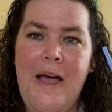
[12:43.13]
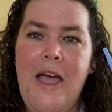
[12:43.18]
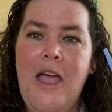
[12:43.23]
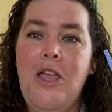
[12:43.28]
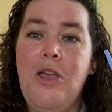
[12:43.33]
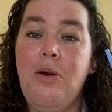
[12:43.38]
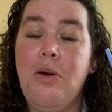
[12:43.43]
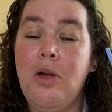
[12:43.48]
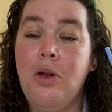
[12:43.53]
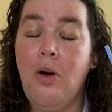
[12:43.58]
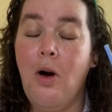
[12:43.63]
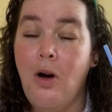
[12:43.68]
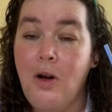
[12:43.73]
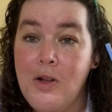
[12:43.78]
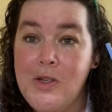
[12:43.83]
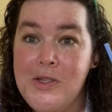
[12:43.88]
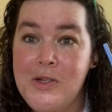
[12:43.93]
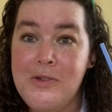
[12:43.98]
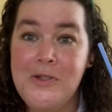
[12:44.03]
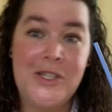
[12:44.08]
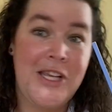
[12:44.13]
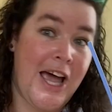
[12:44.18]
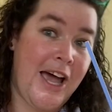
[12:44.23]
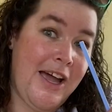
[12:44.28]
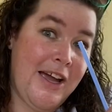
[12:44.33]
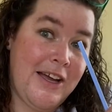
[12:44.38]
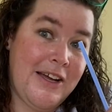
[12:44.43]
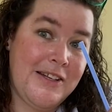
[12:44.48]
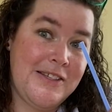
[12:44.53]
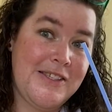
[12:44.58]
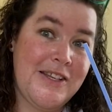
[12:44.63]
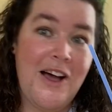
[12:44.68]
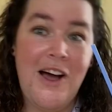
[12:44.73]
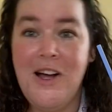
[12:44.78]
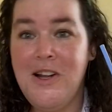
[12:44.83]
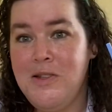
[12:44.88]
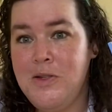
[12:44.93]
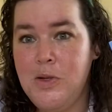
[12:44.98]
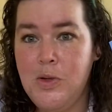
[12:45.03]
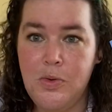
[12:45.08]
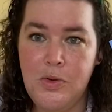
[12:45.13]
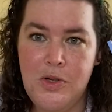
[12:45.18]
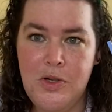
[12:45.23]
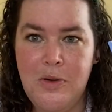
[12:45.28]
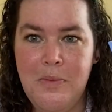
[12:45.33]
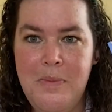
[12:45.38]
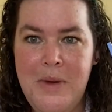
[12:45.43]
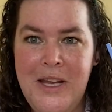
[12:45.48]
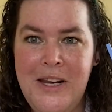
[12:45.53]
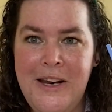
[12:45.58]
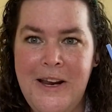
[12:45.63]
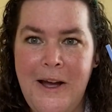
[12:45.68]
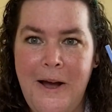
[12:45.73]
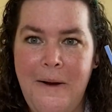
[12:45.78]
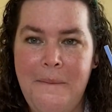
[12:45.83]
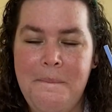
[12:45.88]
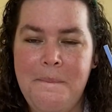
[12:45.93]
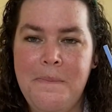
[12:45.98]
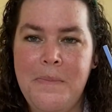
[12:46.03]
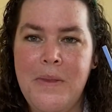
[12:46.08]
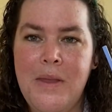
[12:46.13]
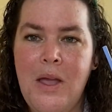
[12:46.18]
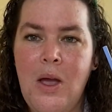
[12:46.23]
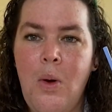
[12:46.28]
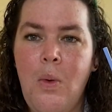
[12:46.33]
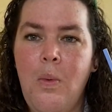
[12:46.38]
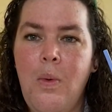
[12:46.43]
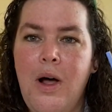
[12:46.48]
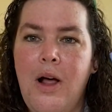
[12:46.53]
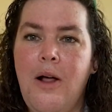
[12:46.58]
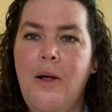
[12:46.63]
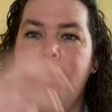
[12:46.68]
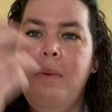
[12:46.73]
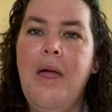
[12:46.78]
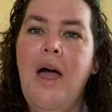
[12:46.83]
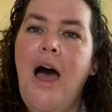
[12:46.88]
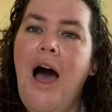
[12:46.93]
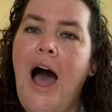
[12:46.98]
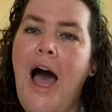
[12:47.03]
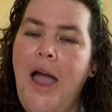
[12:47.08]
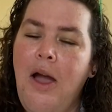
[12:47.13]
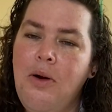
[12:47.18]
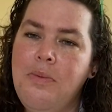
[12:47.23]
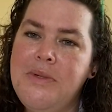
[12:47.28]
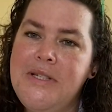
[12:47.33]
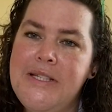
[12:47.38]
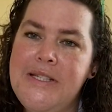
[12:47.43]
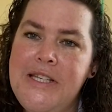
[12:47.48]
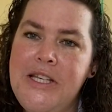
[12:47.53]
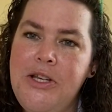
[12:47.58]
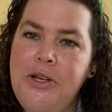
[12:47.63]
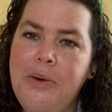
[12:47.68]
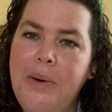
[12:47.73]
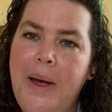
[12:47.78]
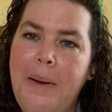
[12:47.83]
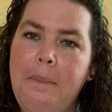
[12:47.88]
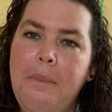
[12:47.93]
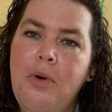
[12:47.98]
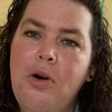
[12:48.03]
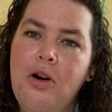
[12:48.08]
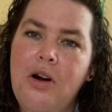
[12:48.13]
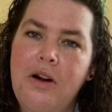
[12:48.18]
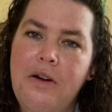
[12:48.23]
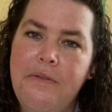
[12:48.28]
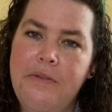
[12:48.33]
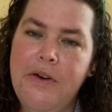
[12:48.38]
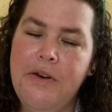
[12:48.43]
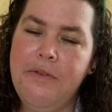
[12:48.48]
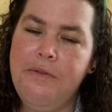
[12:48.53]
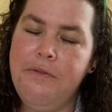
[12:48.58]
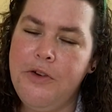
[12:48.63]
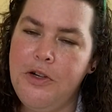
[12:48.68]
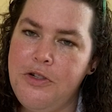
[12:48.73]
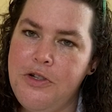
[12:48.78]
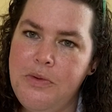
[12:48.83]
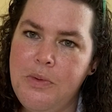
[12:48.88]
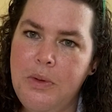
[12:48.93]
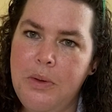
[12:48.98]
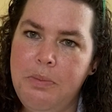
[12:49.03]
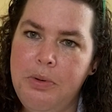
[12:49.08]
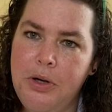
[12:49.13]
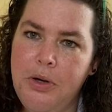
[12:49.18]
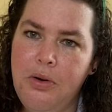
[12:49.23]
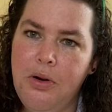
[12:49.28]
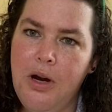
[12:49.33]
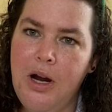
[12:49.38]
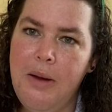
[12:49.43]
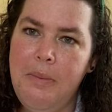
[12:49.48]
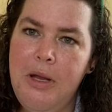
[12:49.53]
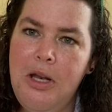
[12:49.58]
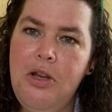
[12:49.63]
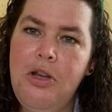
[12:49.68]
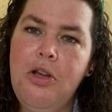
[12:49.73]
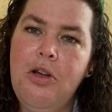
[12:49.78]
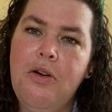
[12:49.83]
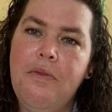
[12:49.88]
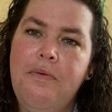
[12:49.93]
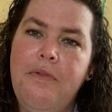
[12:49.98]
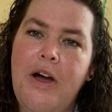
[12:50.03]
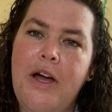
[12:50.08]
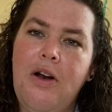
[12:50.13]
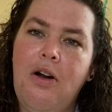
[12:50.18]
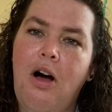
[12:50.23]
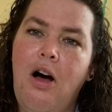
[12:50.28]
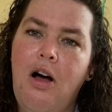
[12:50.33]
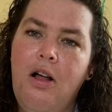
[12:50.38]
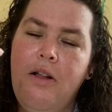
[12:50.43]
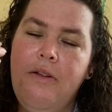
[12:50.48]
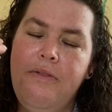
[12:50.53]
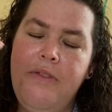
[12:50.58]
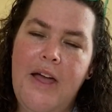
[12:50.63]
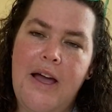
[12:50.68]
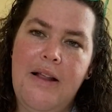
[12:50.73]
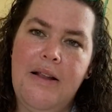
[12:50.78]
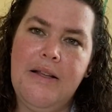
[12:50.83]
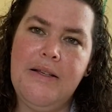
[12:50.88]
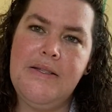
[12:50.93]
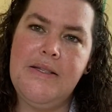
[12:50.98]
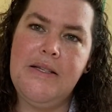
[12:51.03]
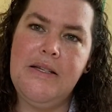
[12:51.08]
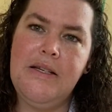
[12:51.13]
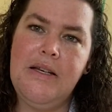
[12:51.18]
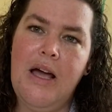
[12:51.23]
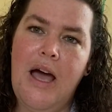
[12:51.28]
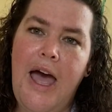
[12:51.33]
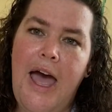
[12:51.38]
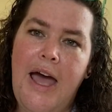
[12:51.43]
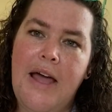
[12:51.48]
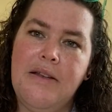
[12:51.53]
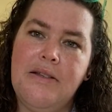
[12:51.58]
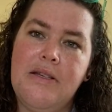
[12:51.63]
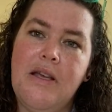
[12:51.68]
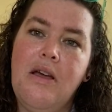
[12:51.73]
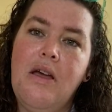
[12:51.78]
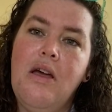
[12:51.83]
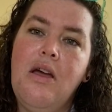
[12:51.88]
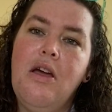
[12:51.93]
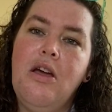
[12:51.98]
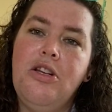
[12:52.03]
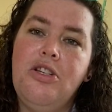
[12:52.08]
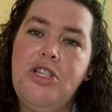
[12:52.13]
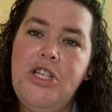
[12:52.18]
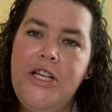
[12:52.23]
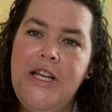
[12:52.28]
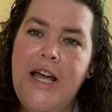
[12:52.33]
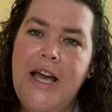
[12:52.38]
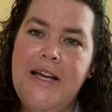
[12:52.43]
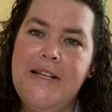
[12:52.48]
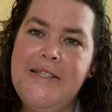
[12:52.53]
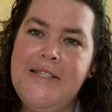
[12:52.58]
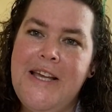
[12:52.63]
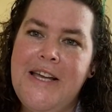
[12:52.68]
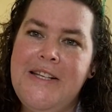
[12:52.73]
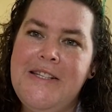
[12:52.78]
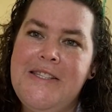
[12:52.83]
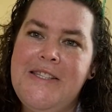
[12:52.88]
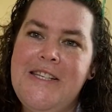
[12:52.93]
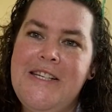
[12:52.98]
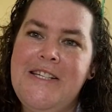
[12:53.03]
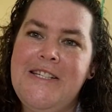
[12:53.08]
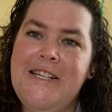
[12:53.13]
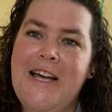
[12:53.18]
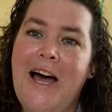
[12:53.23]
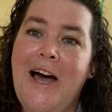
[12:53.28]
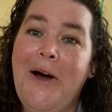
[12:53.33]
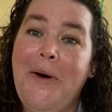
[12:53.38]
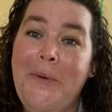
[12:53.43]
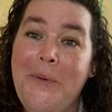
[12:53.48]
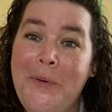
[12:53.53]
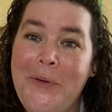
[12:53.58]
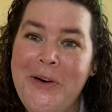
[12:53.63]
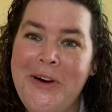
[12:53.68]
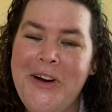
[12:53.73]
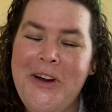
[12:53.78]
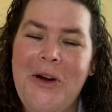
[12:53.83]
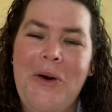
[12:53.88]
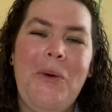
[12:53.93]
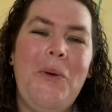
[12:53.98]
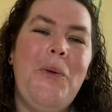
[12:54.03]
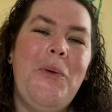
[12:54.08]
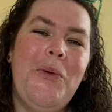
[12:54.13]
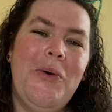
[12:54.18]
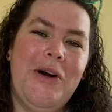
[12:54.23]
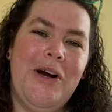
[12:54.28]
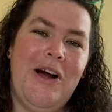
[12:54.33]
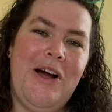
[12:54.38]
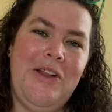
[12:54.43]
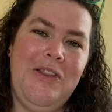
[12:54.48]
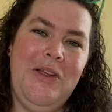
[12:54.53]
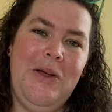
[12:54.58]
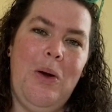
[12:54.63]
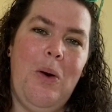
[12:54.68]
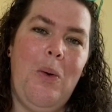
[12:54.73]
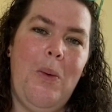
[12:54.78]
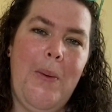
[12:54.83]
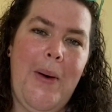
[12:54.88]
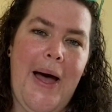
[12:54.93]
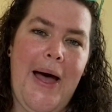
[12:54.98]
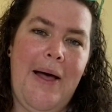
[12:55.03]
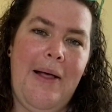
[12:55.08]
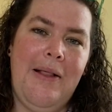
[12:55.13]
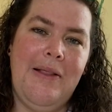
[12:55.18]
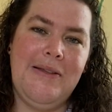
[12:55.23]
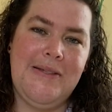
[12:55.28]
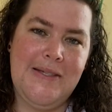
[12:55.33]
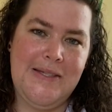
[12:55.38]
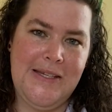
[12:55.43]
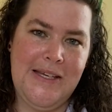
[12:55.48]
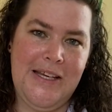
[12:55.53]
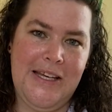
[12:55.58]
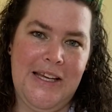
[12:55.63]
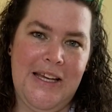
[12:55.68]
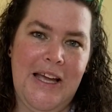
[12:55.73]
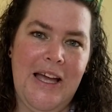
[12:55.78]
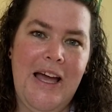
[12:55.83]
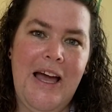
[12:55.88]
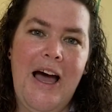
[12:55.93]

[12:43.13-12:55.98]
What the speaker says: You can also tag us on social media. Well, I hope to see you at more of our virtual programming. You can find all of that listed at gsnc.org or on the OLC.